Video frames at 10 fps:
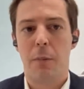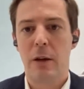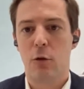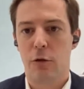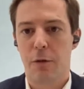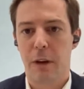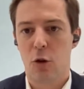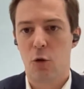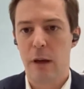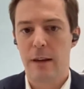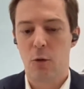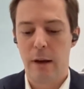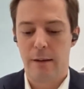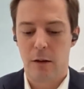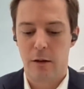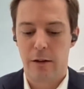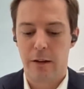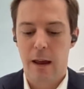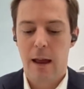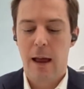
because of security reasons.